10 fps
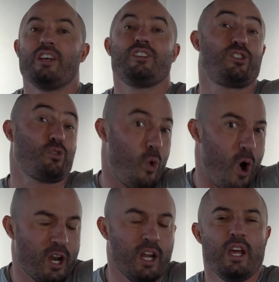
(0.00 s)

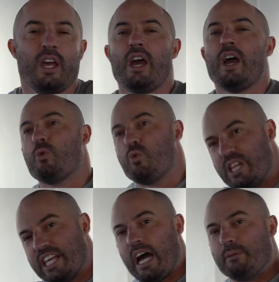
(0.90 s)
squat
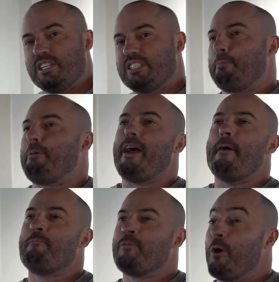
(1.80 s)
really comes into play.
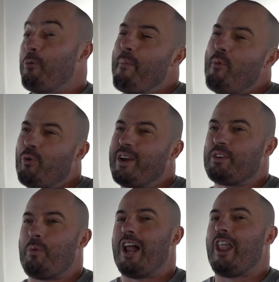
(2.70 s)
One more
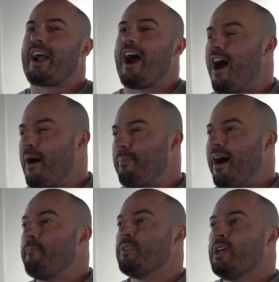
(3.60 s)
reason why I like a high
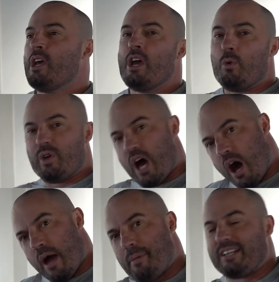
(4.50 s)
bar. With a
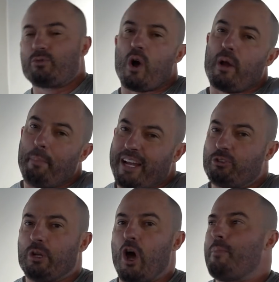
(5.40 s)
high bar squat compared
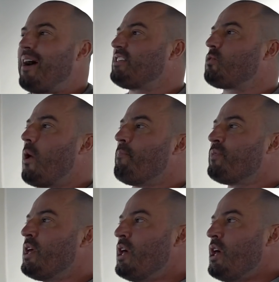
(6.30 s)
to a low bar
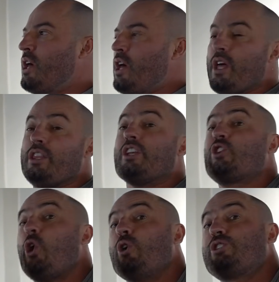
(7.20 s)
squat, the
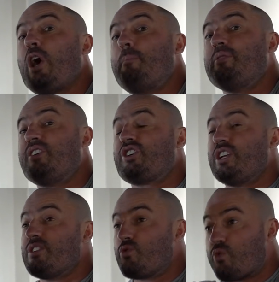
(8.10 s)
torso position is